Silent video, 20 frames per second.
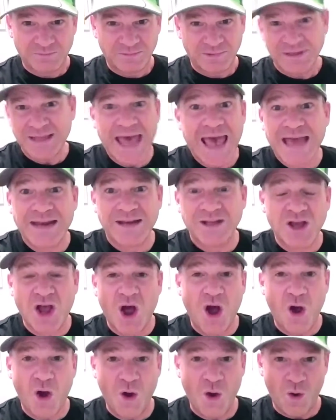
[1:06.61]
Let
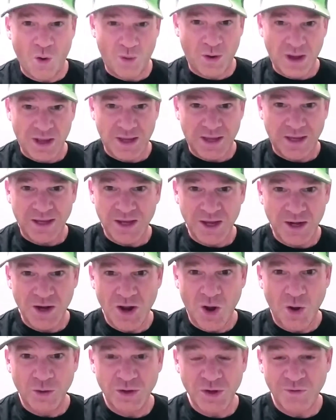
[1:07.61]
go. You know,
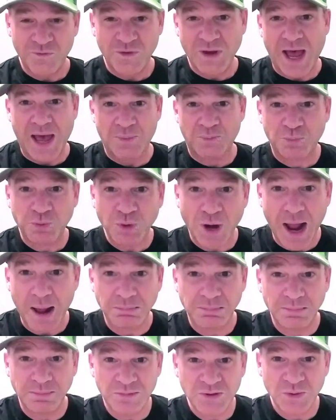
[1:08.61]
you've got
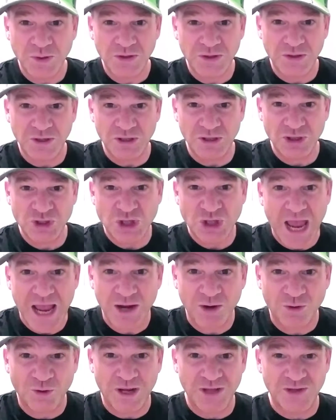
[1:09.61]
problems with your
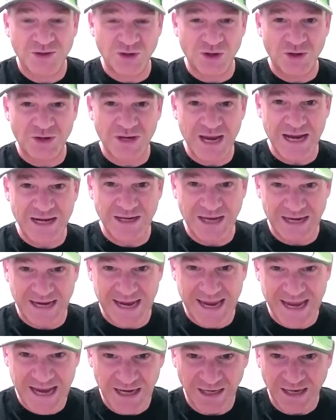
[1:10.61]
chakras. You need
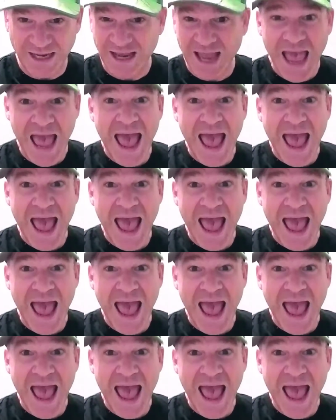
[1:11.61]
healing.